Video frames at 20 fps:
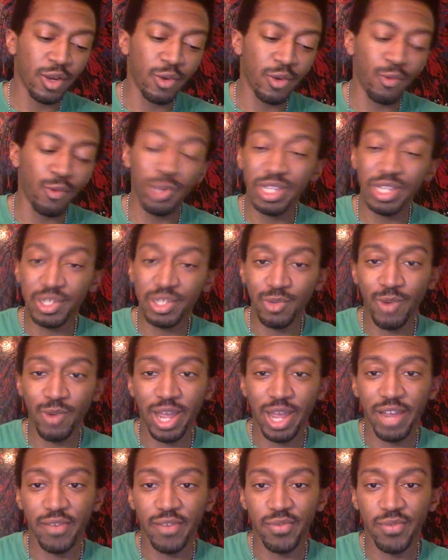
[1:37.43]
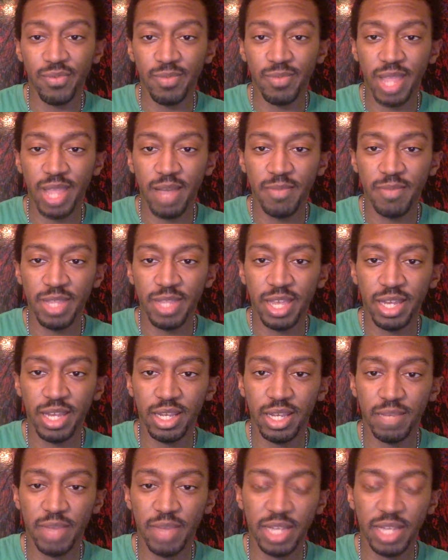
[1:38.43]
Weeks away from
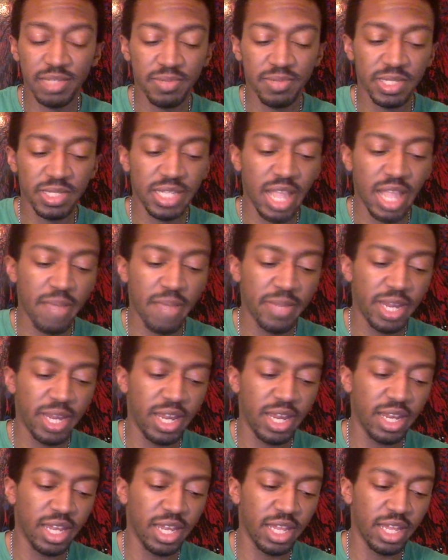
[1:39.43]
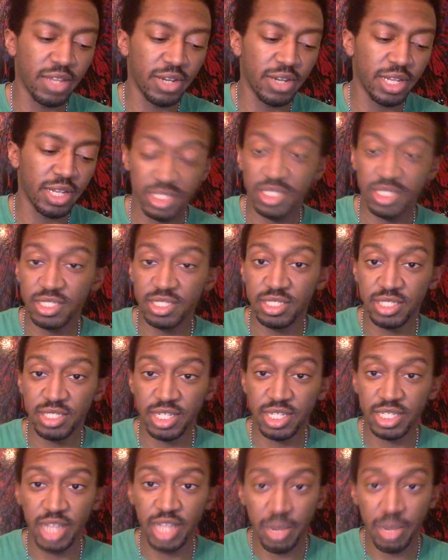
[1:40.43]
possibly nominating Hillary Clinton. He's
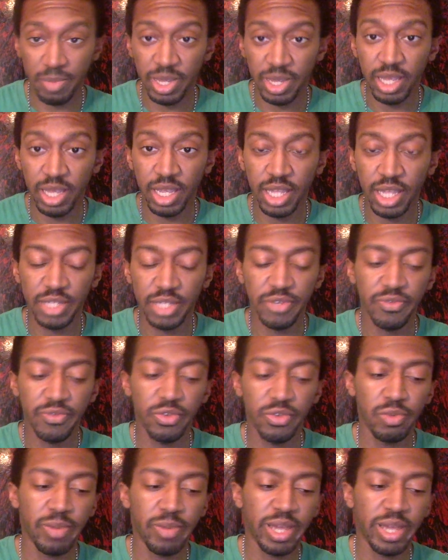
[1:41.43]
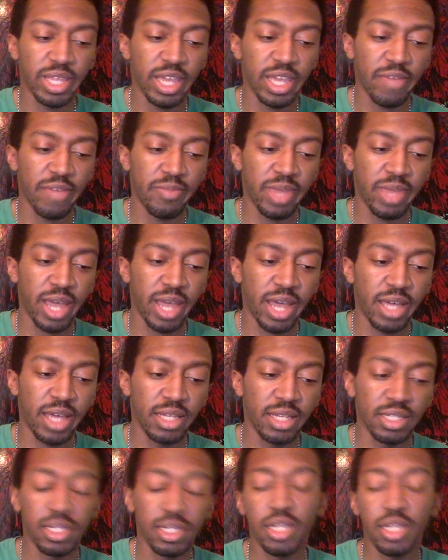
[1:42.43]
just not being interviewed by the FBI.
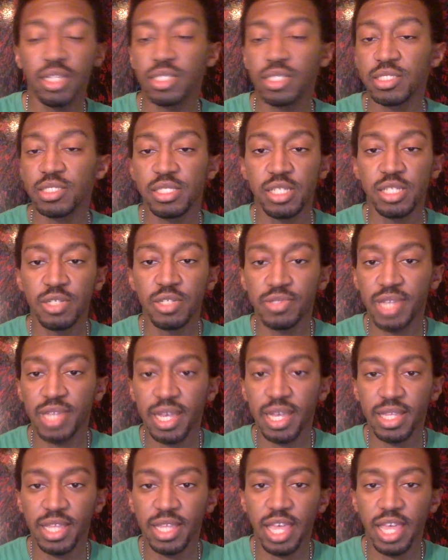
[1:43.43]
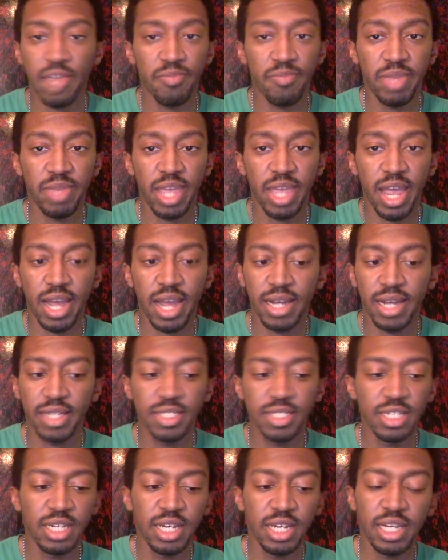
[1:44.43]
It could still take the FBI
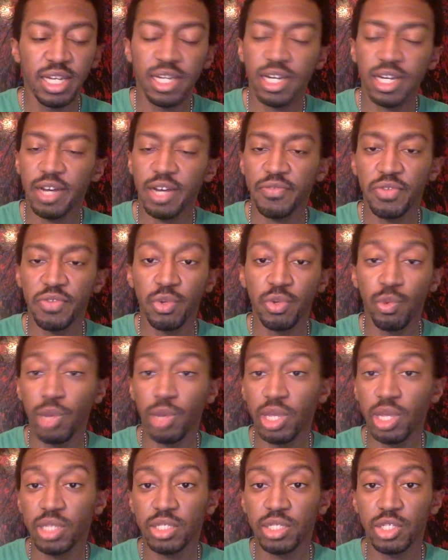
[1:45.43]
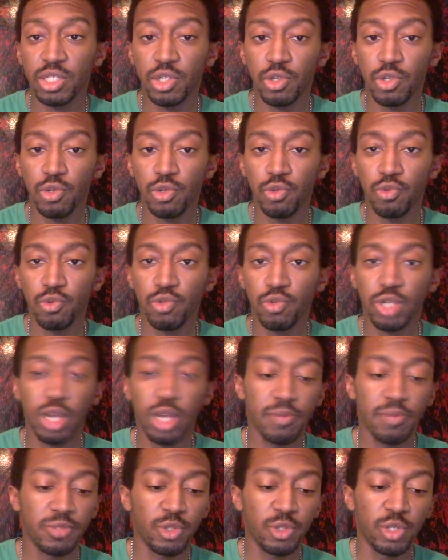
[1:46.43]
a few weeks to
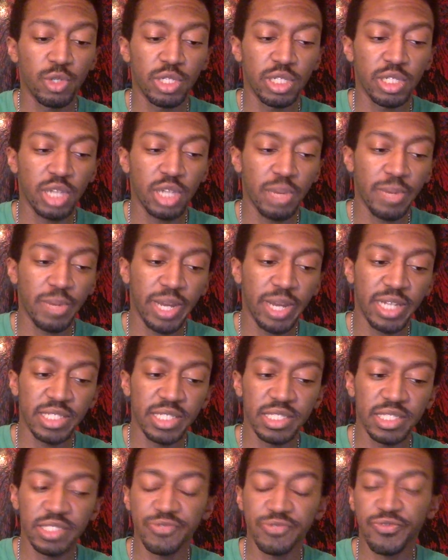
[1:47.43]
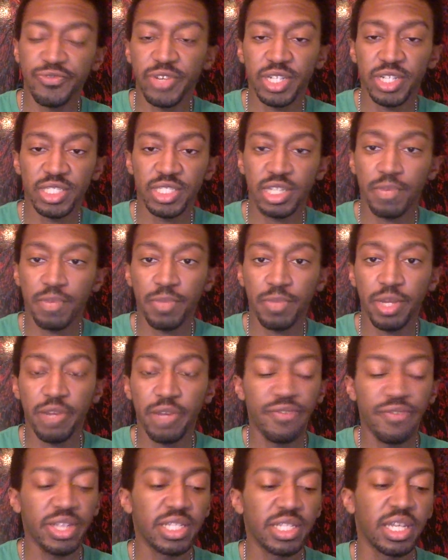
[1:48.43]
come to a determination, finish up their
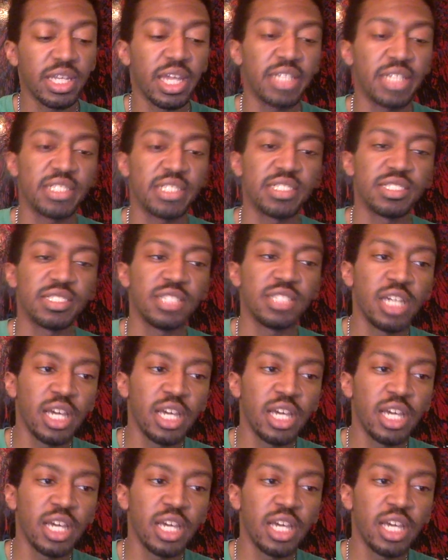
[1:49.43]
investigation.